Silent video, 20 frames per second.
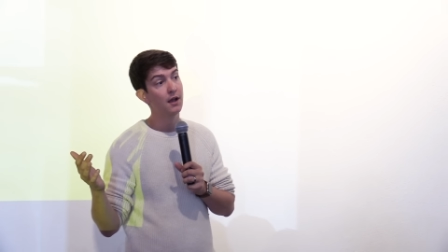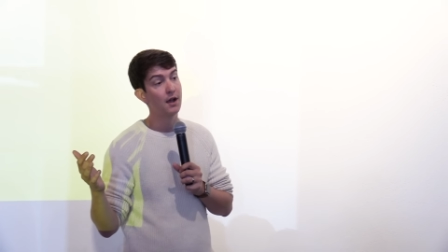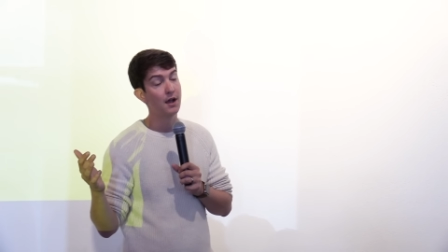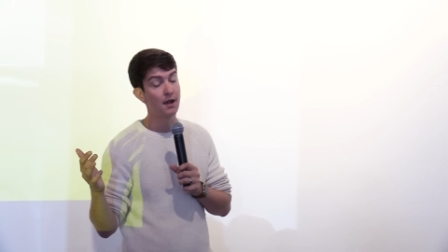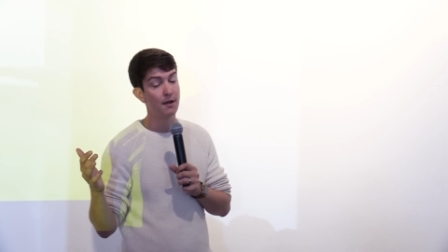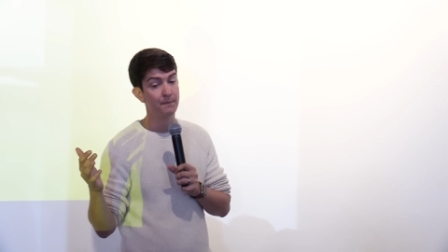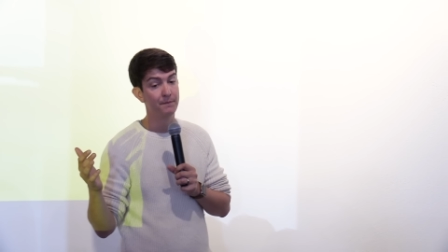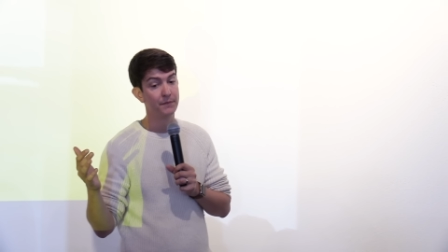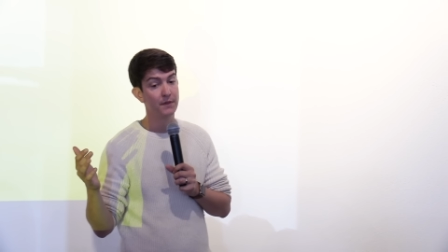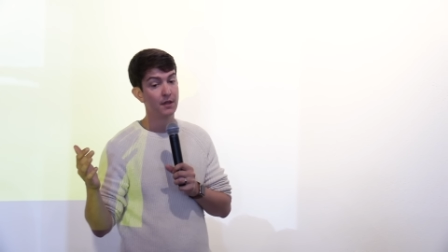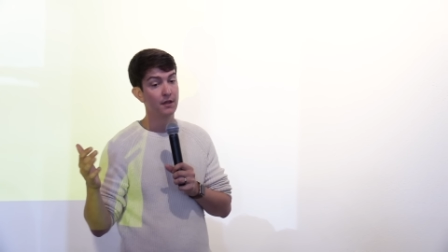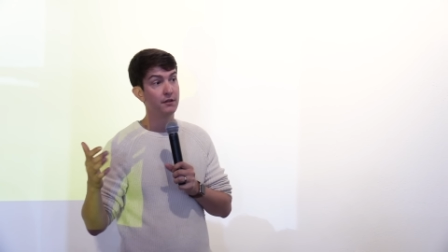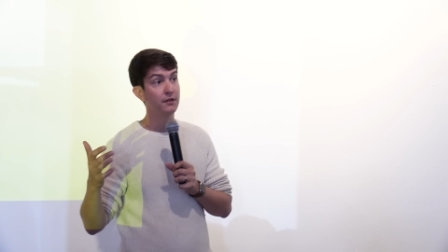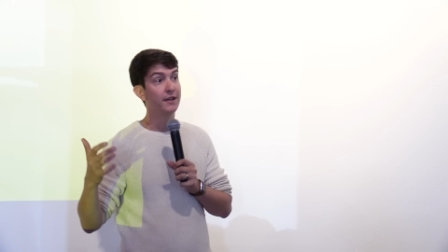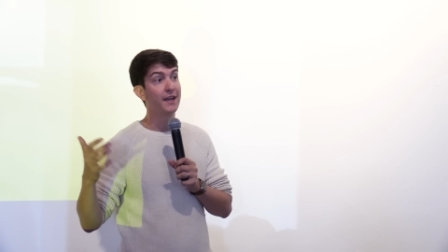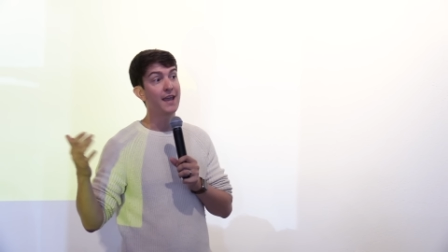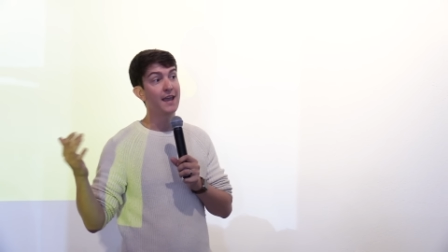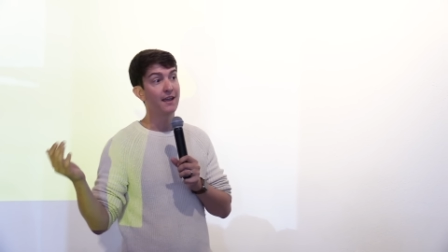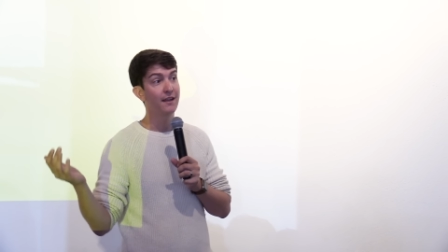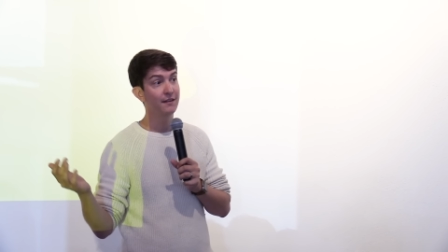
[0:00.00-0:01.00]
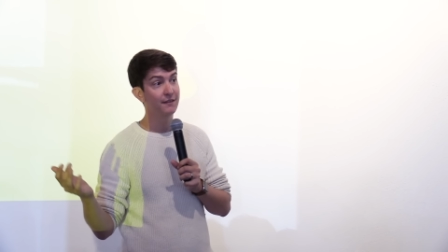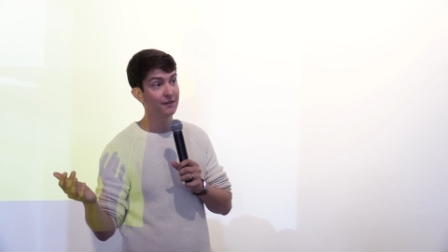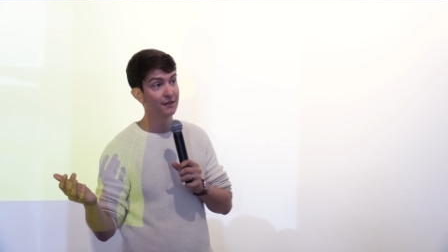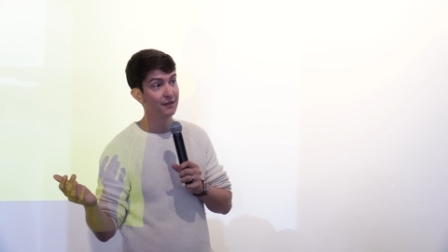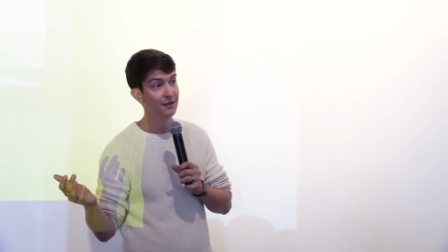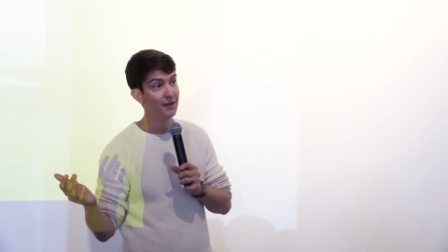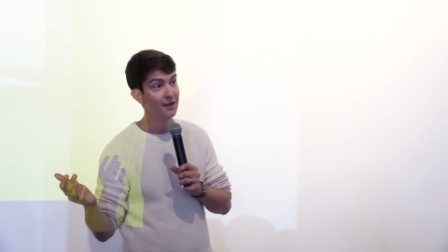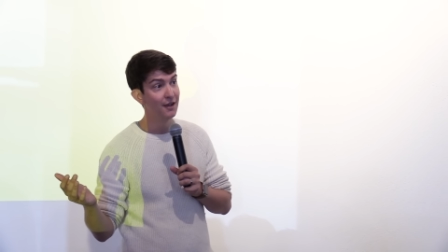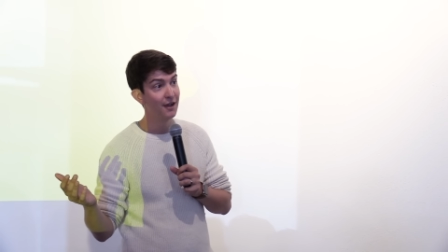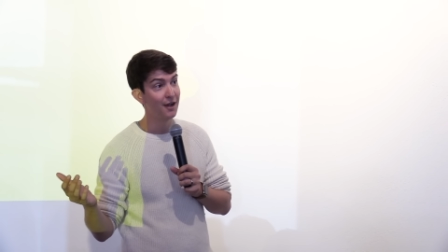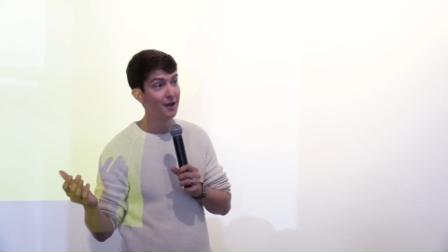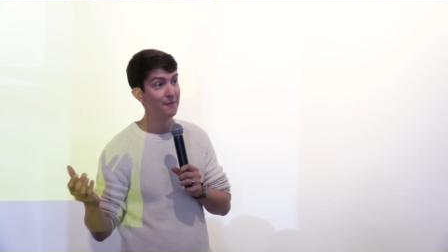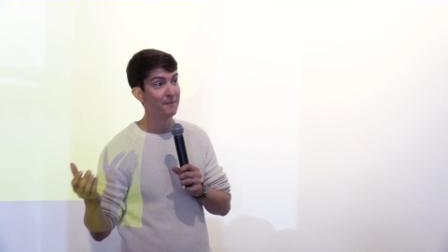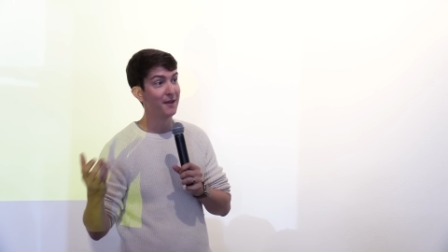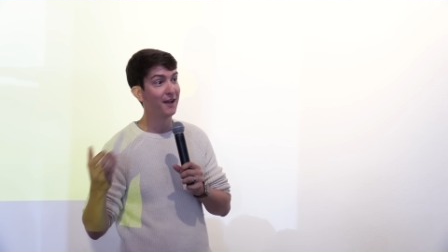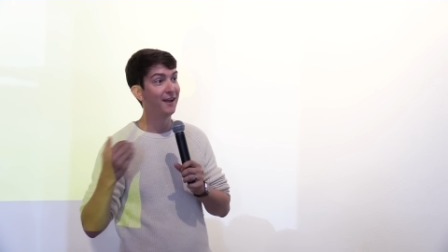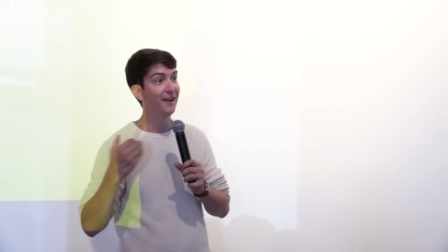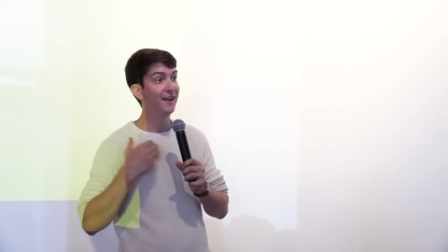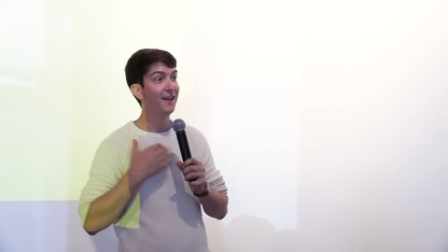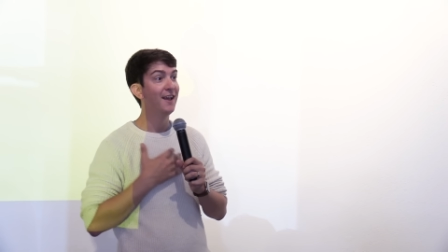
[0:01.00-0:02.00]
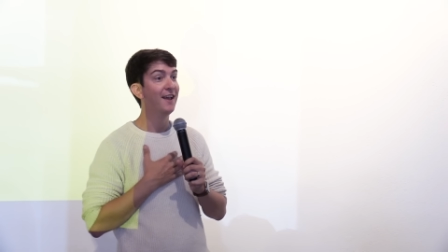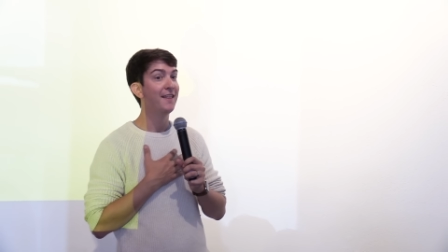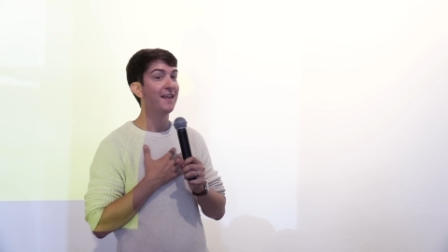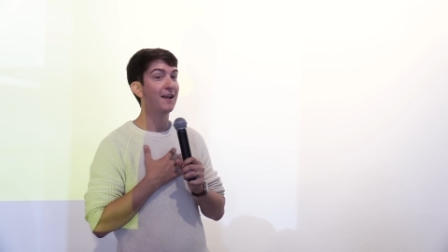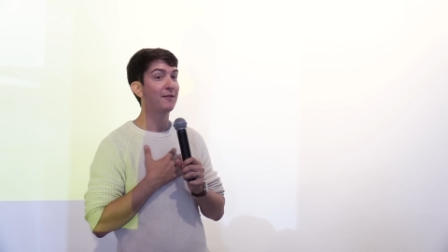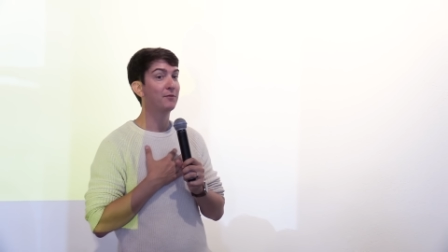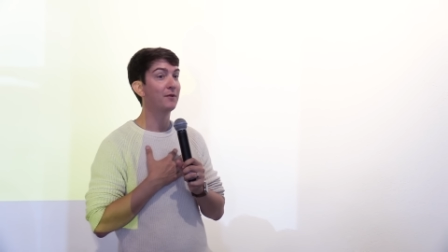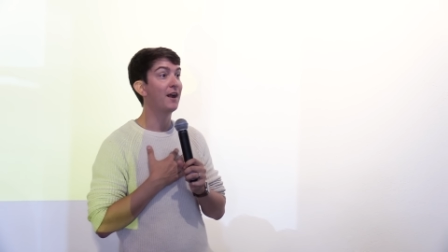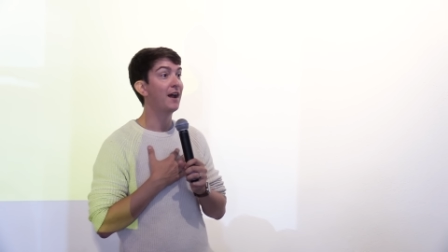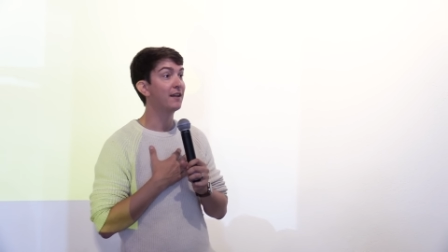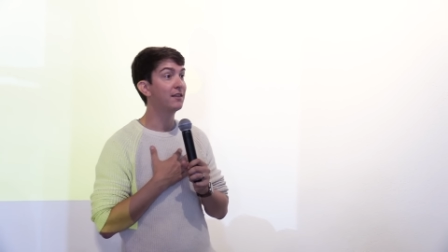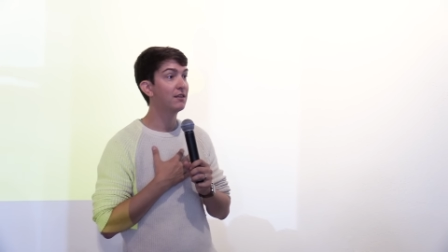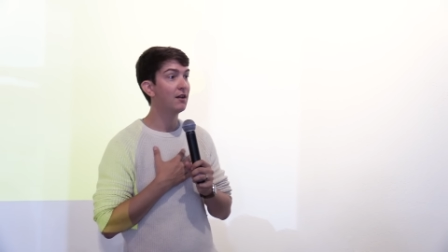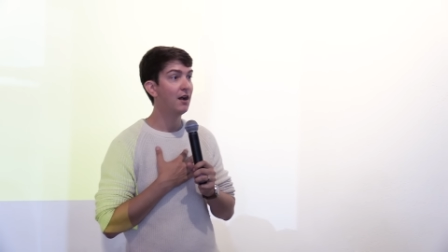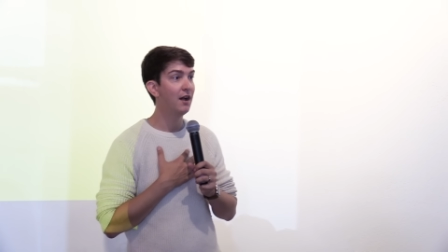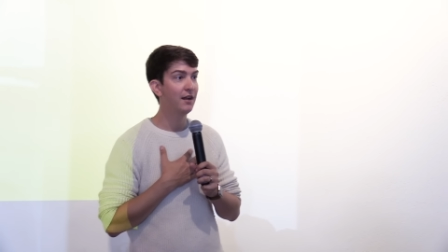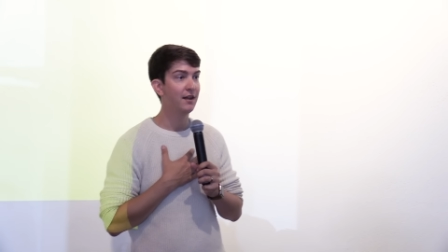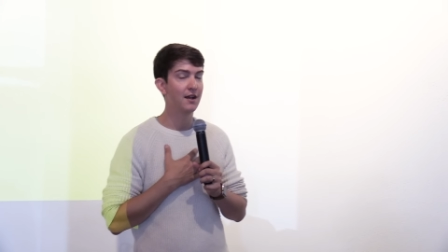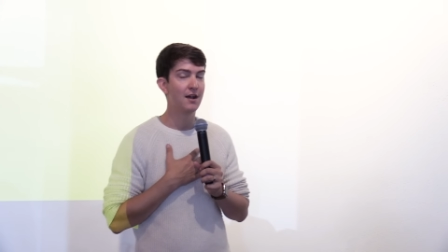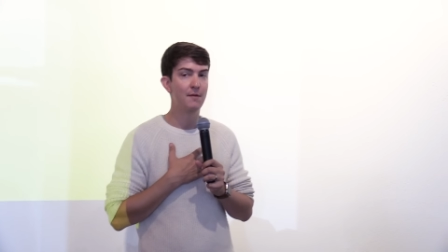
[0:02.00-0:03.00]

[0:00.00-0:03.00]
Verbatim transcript: You can't. That's what I thought.